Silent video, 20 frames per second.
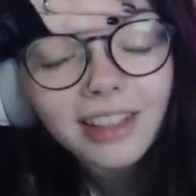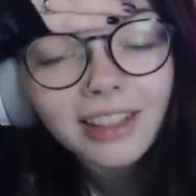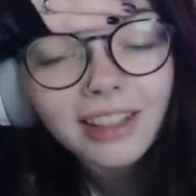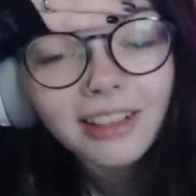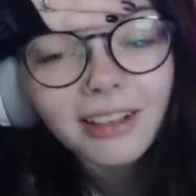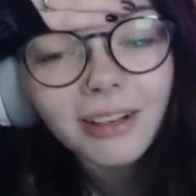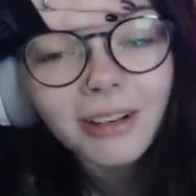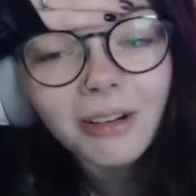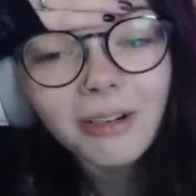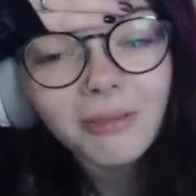
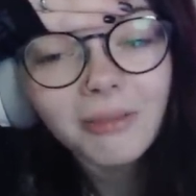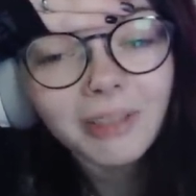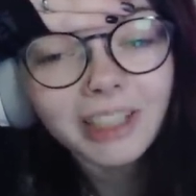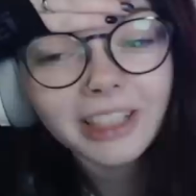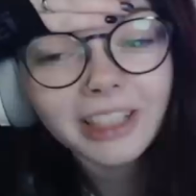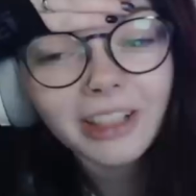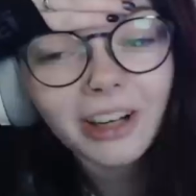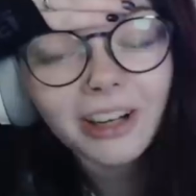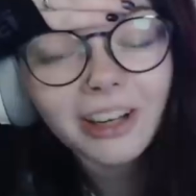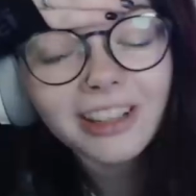Oh my
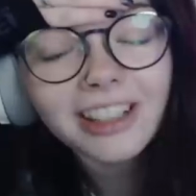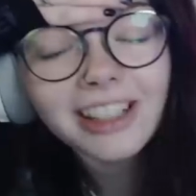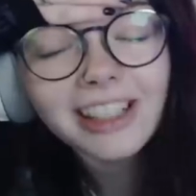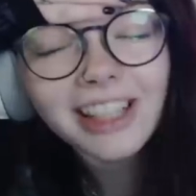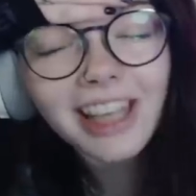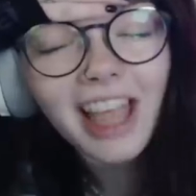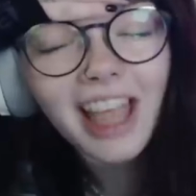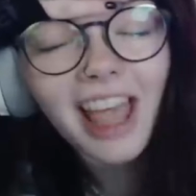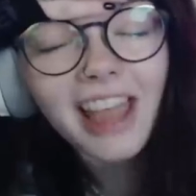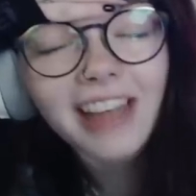god.
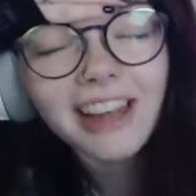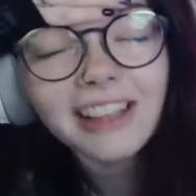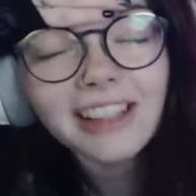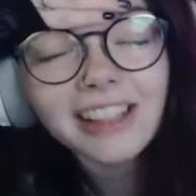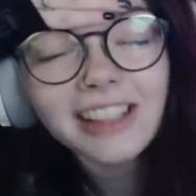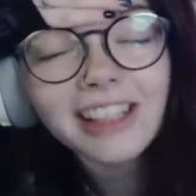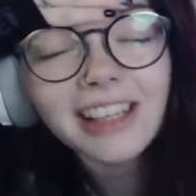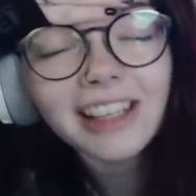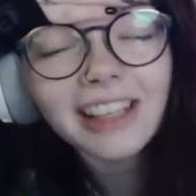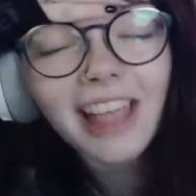See Hayden,
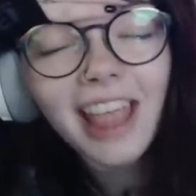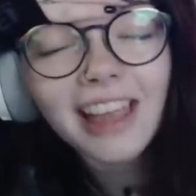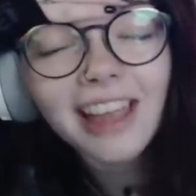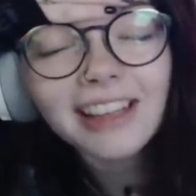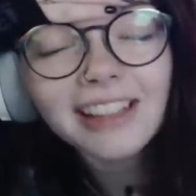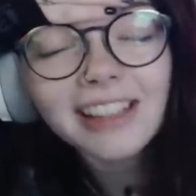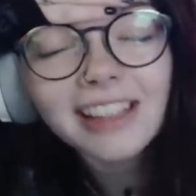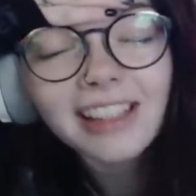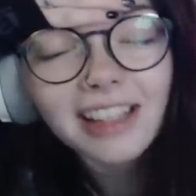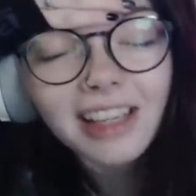seeing
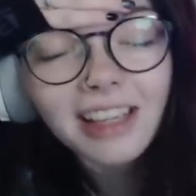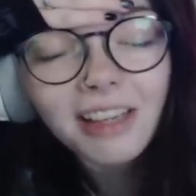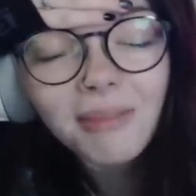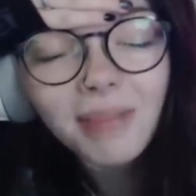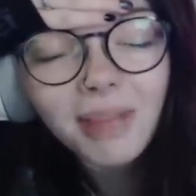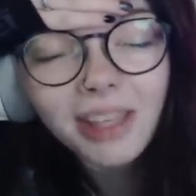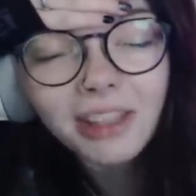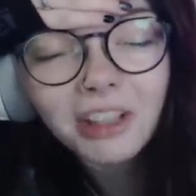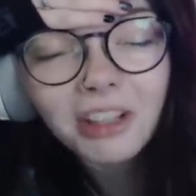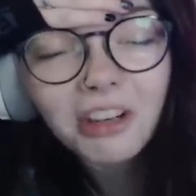Hayden's name
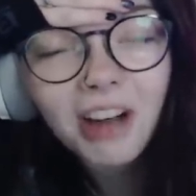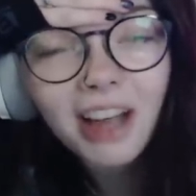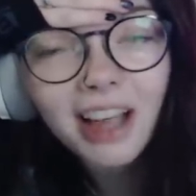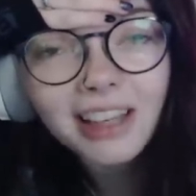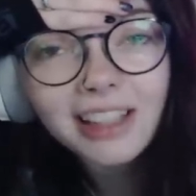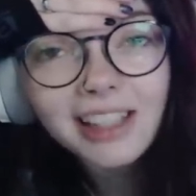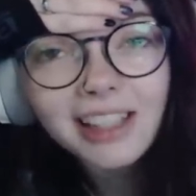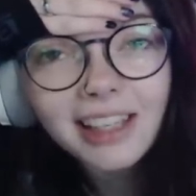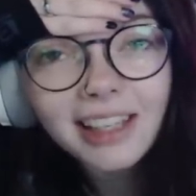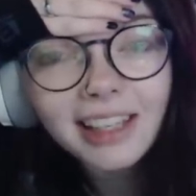in the
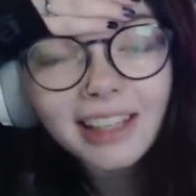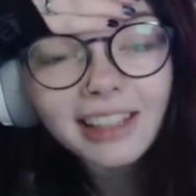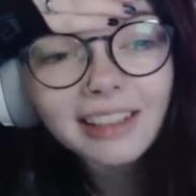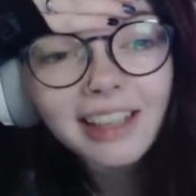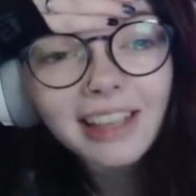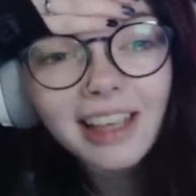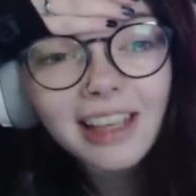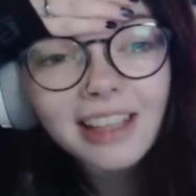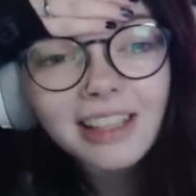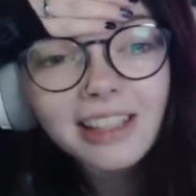credits again
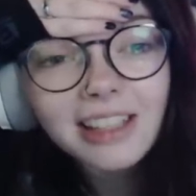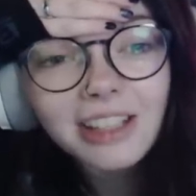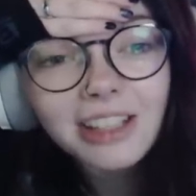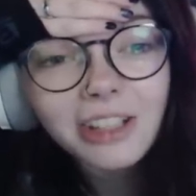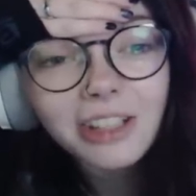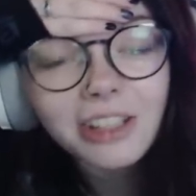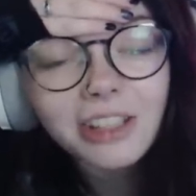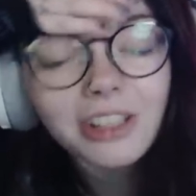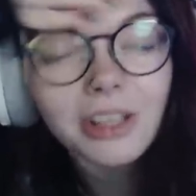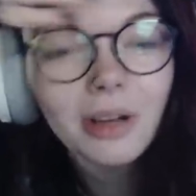is
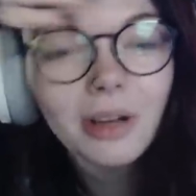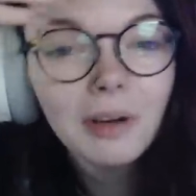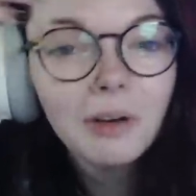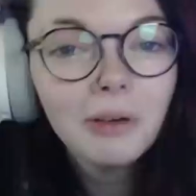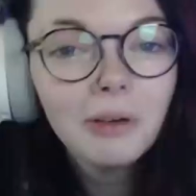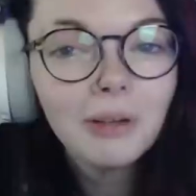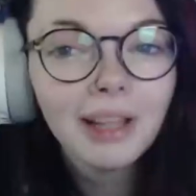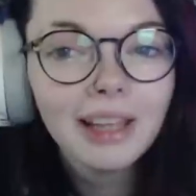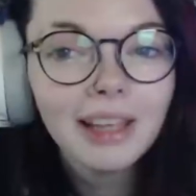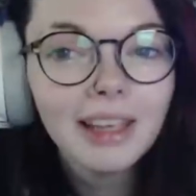just so,
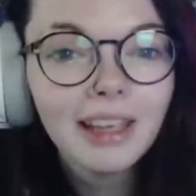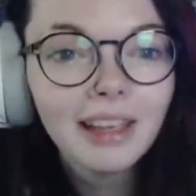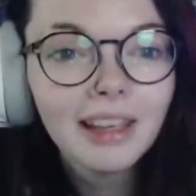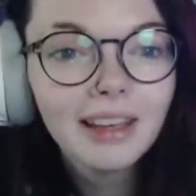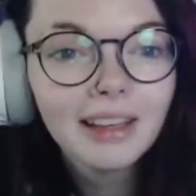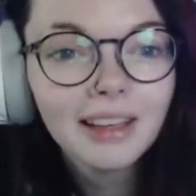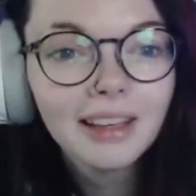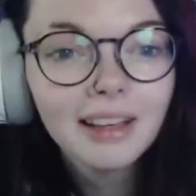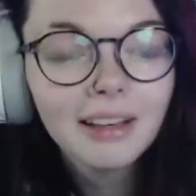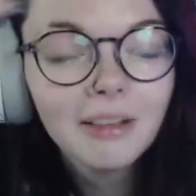like,
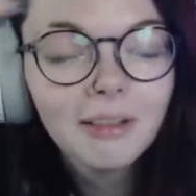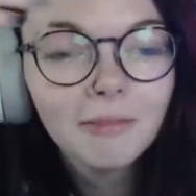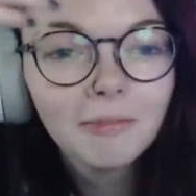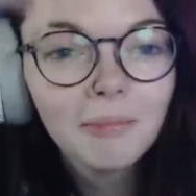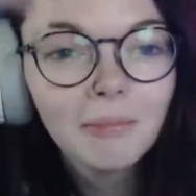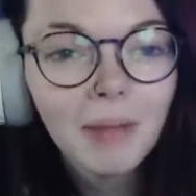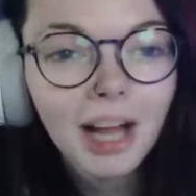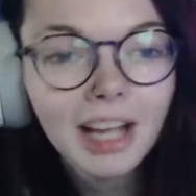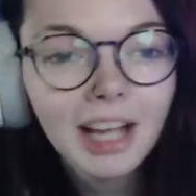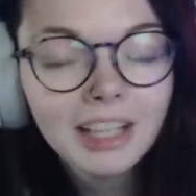
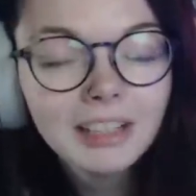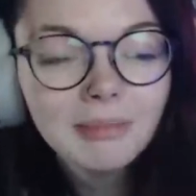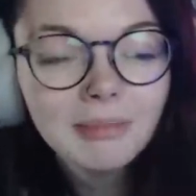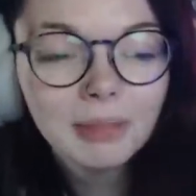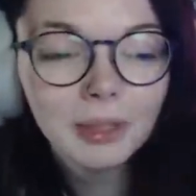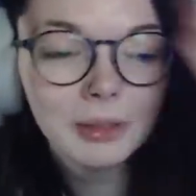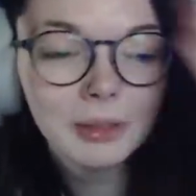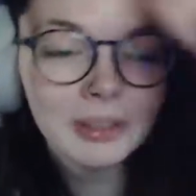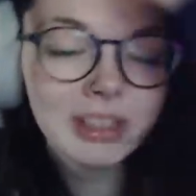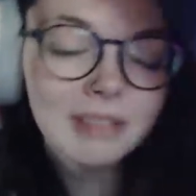
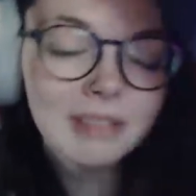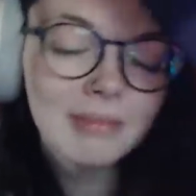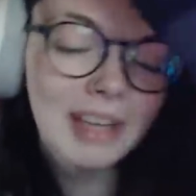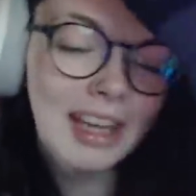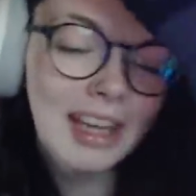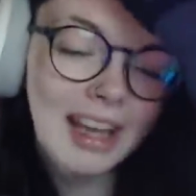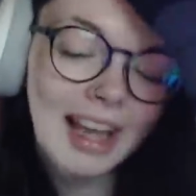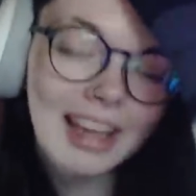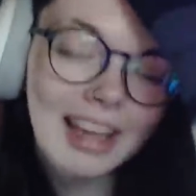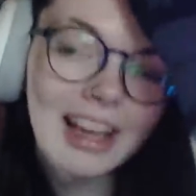mind-blowing to
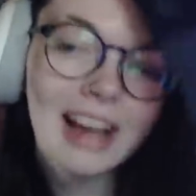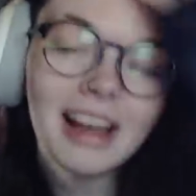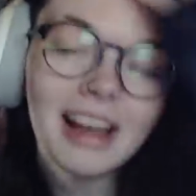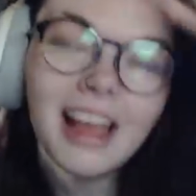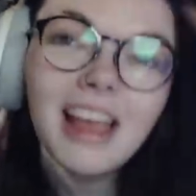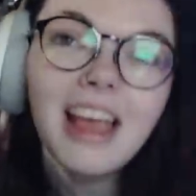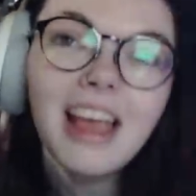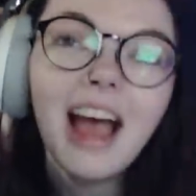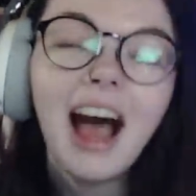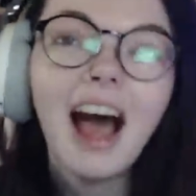me. I can't,
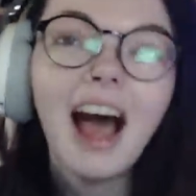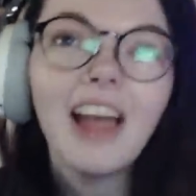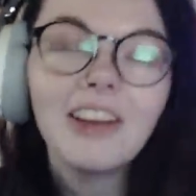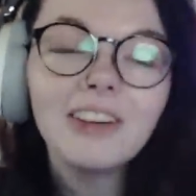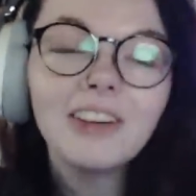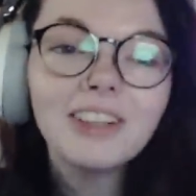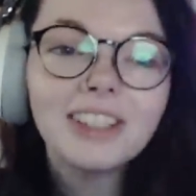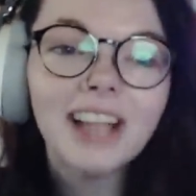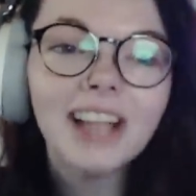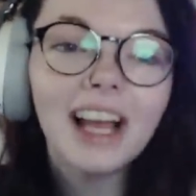I
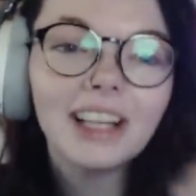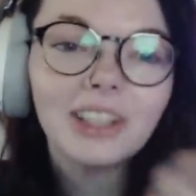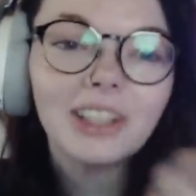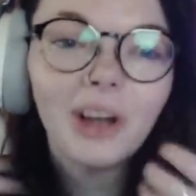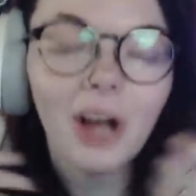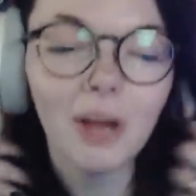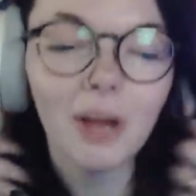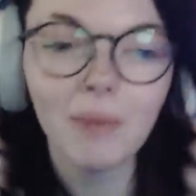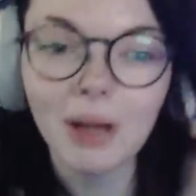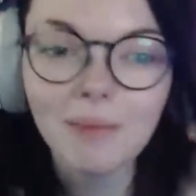understand now
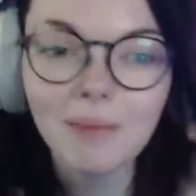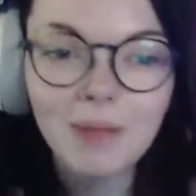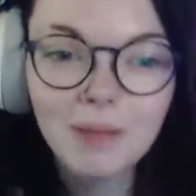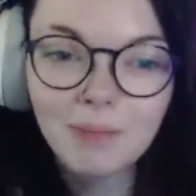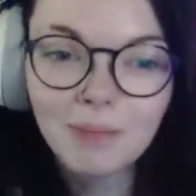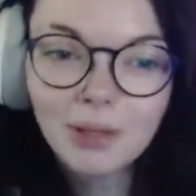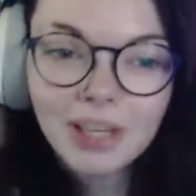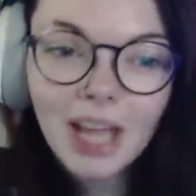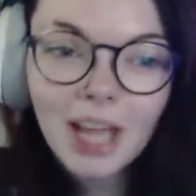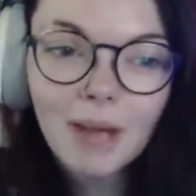why
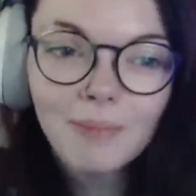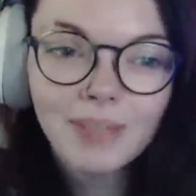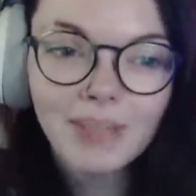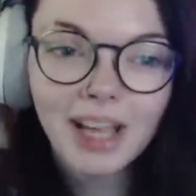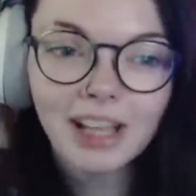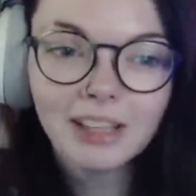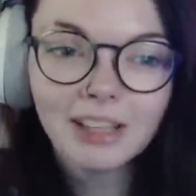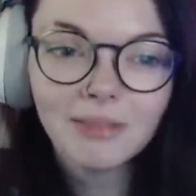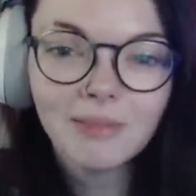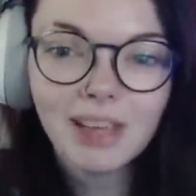people kept
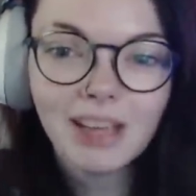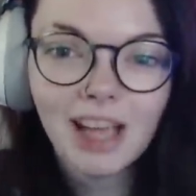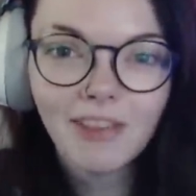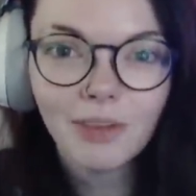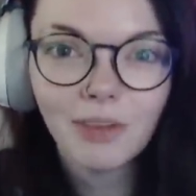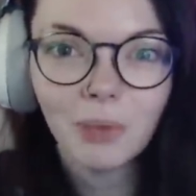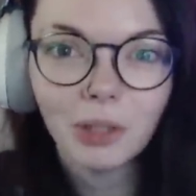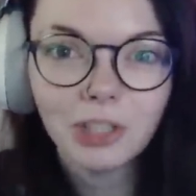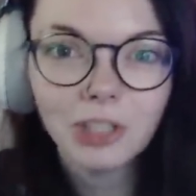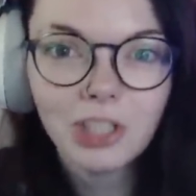telling me, have
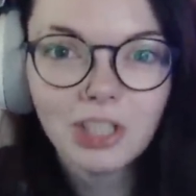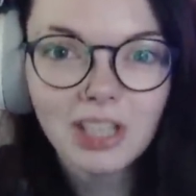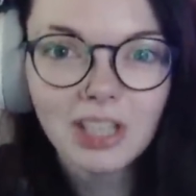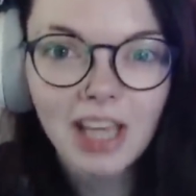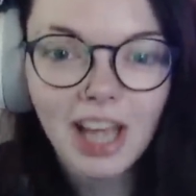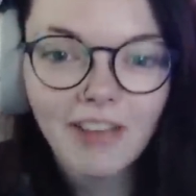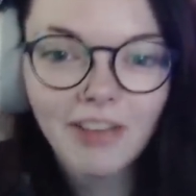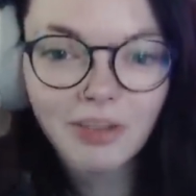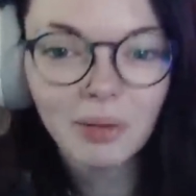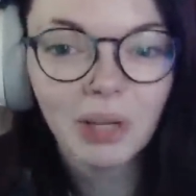you watched it yet?
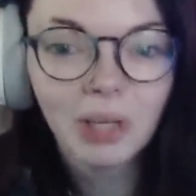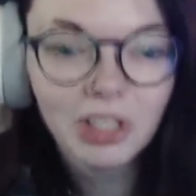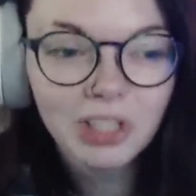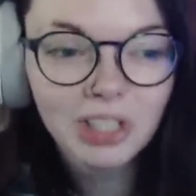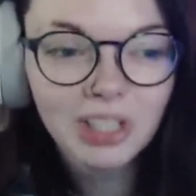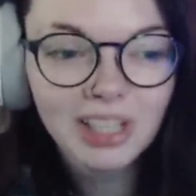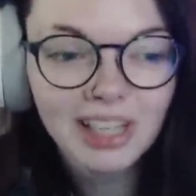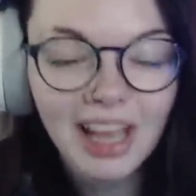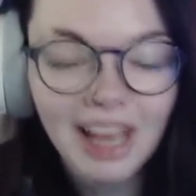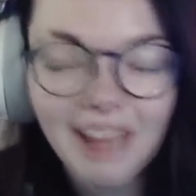Have you watched
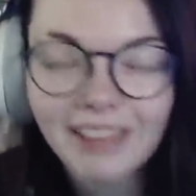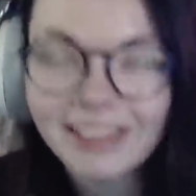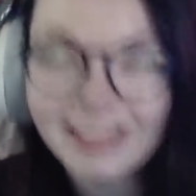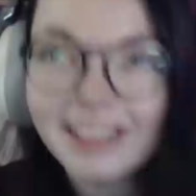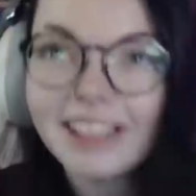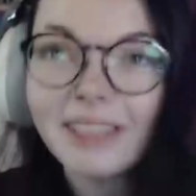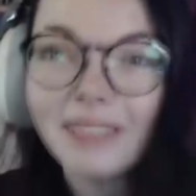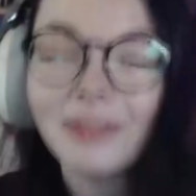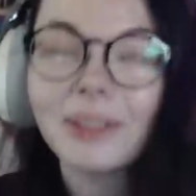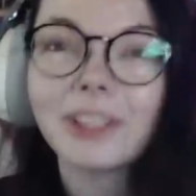it yet? Because
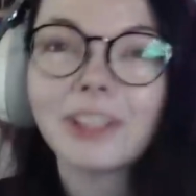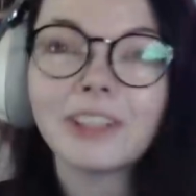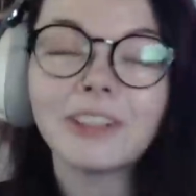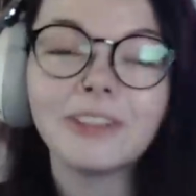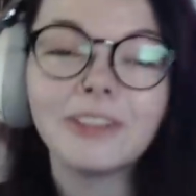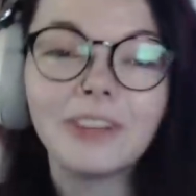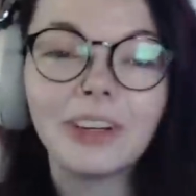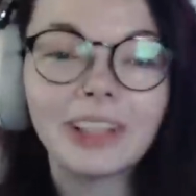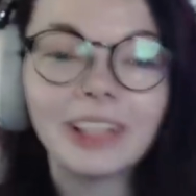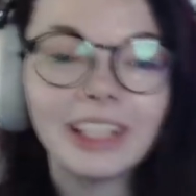that was so
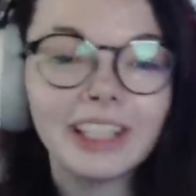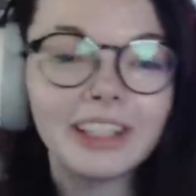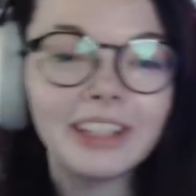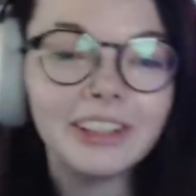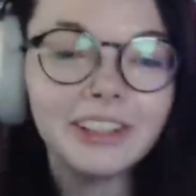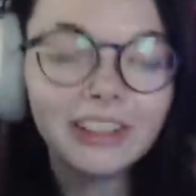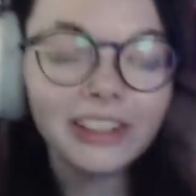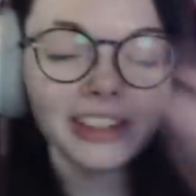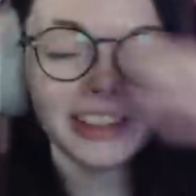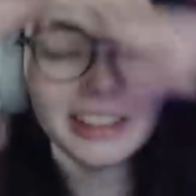fucking
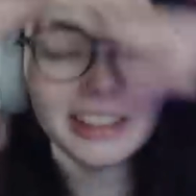good.